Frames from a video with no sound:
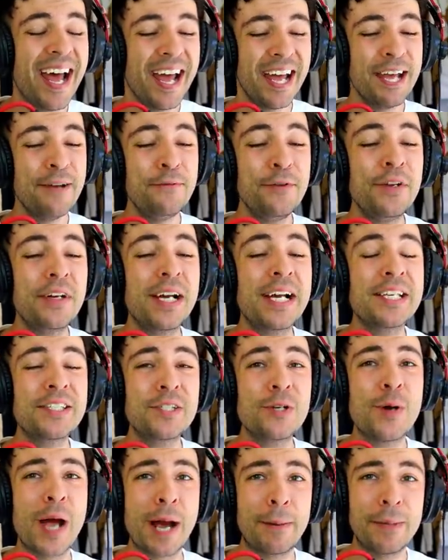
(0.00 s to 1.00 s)
If you guys
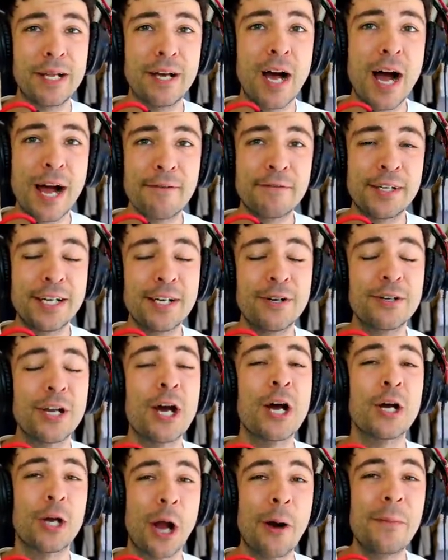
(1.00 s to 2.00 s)
know how many I've killed,
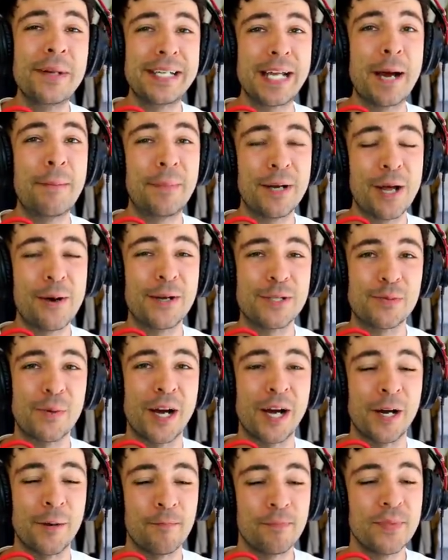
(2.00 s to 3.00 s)
comment down below as
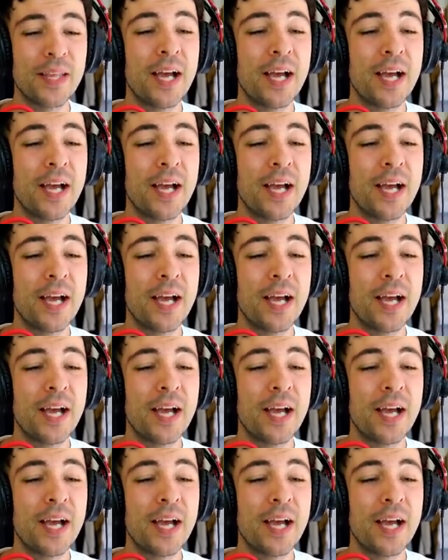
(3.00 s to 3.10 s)
well.